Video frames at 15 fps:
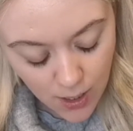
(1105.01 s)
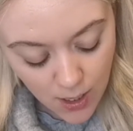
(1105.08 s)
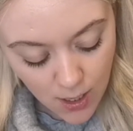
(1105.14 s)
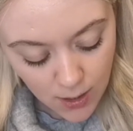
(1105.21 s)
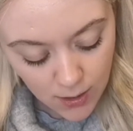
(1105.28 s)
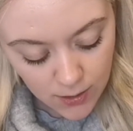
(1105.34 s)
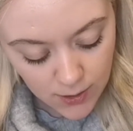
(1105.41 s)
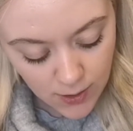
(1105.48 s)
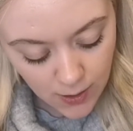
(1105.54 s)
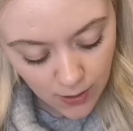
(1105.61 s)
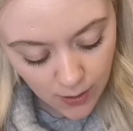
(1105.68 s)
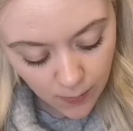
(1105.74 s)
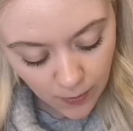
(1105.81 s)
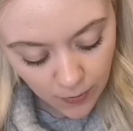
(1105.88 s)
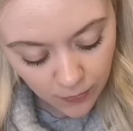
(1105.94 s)
Turn up
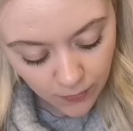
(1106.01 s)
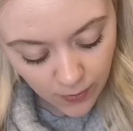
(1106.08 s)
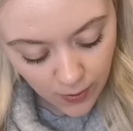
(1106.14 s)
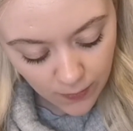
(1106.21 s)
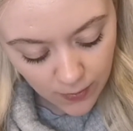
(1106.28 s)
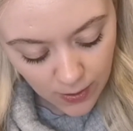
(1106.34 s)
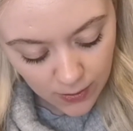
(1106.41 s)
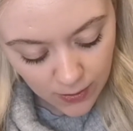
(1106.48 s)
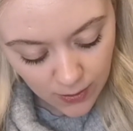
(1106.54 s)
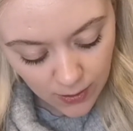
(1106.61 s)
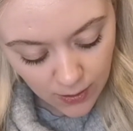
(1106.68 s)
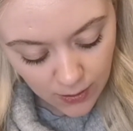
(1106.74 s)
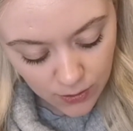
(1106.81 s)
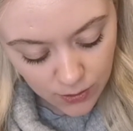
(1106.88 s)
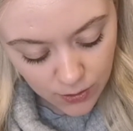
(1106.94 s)
at 5/8
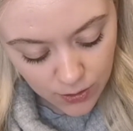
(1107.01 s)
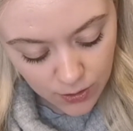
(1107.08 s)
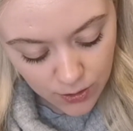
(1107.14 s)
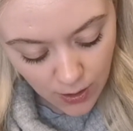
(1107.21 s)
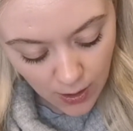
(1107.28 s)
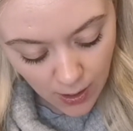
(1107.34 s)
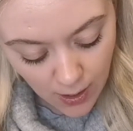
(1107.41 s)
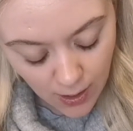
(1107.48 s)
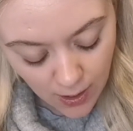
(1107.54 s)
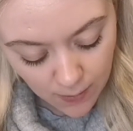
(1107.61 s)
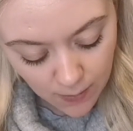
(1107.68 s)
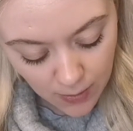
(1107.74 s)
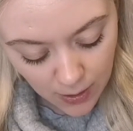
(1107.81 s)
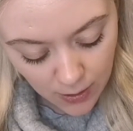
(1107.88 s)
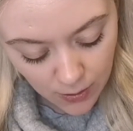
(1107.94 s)
inch hem
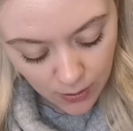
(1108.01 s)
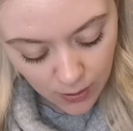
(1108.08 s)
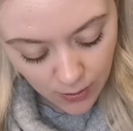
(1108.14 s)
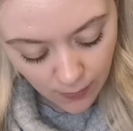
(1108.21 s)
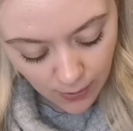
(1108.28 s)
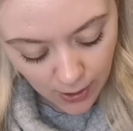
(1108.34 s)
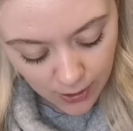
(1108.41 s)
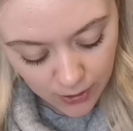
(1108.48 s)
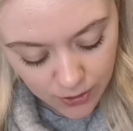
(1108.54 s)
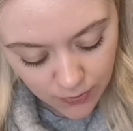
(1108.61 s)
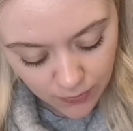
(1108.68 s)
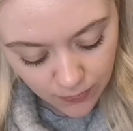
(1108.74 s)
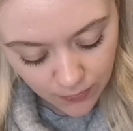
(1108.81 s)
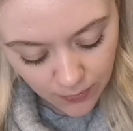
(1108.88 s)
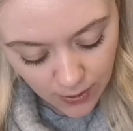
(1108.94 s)
at lower edge of
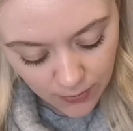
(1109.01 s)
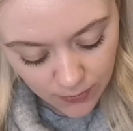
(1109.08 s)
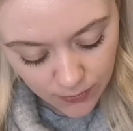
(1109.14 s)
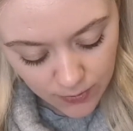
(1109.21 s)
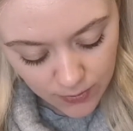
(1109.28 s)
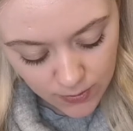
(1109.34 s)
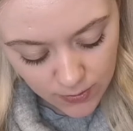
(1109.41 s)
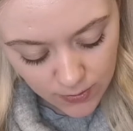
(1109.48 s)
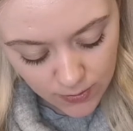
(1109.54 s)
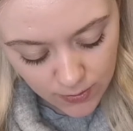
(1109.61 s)
flounce.